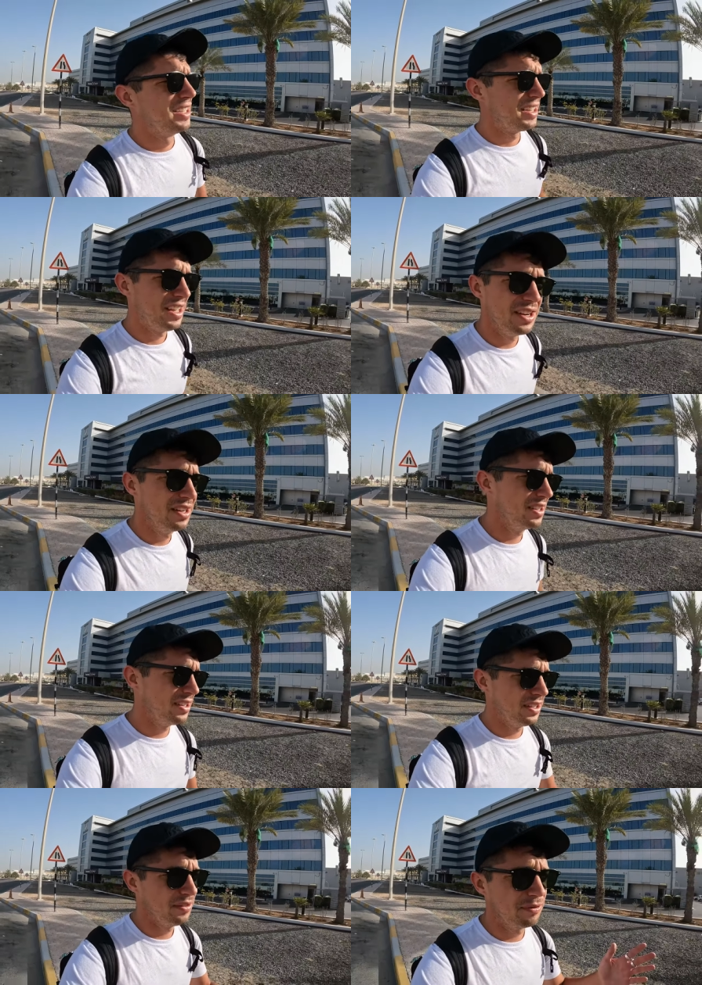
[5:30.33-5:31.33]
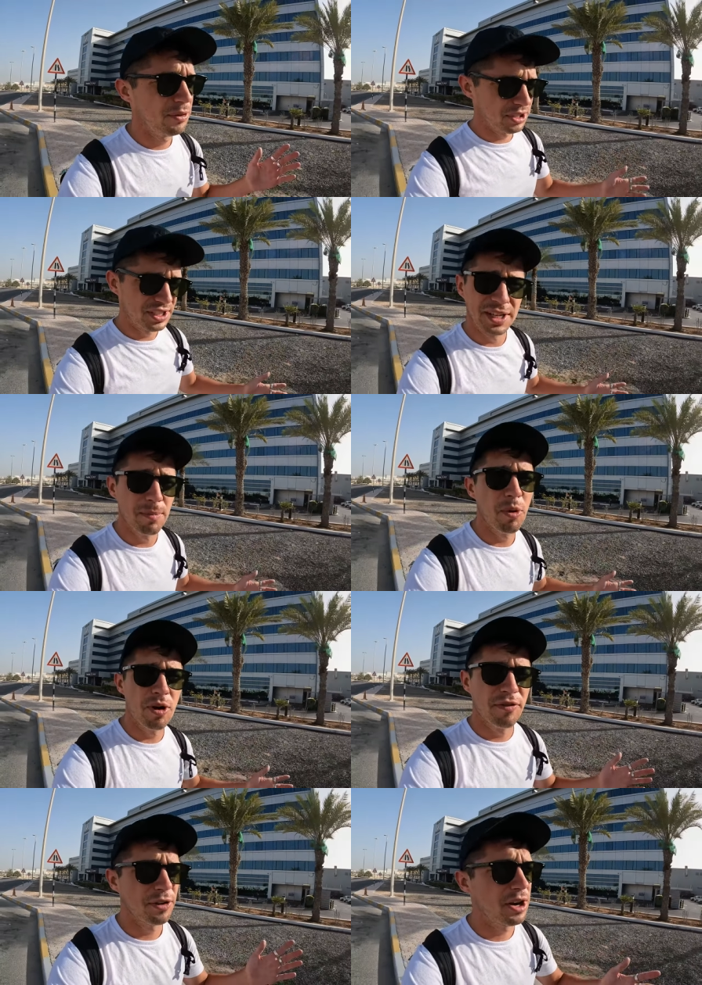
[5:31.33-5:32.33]
to then flew to
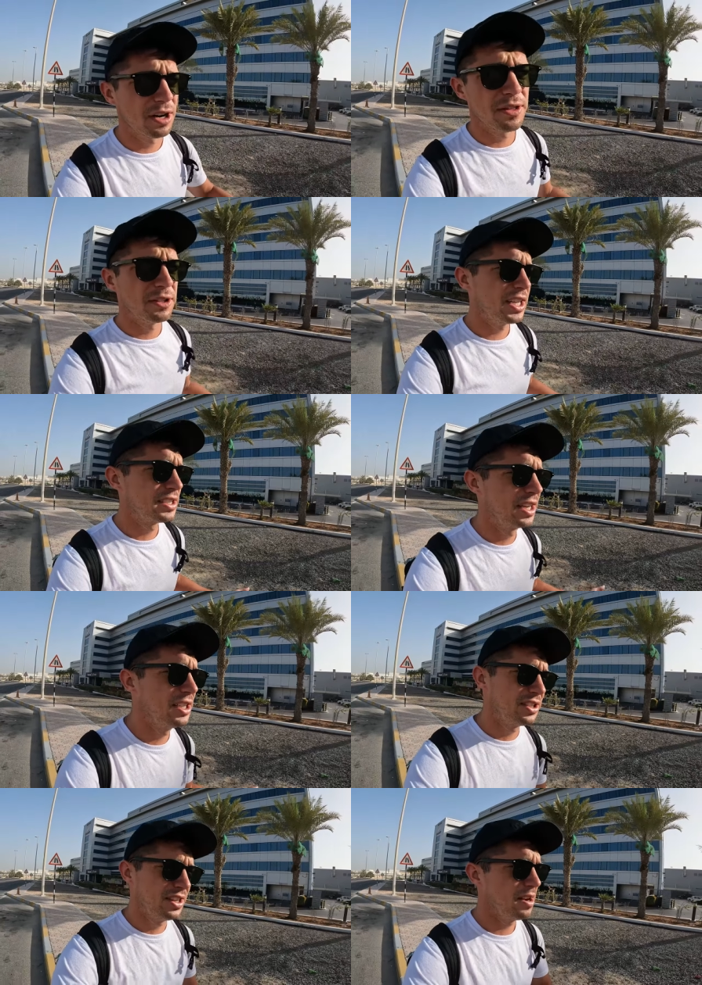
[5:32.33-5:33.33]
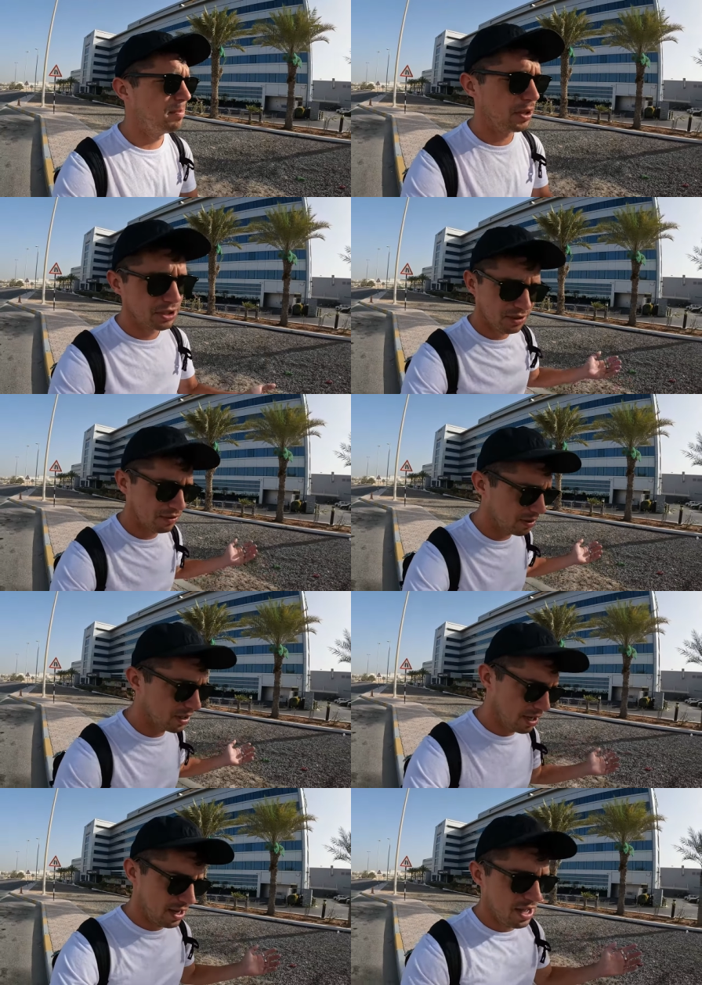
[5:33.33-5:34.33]
Singapore to figure out another destination, had a bunch of different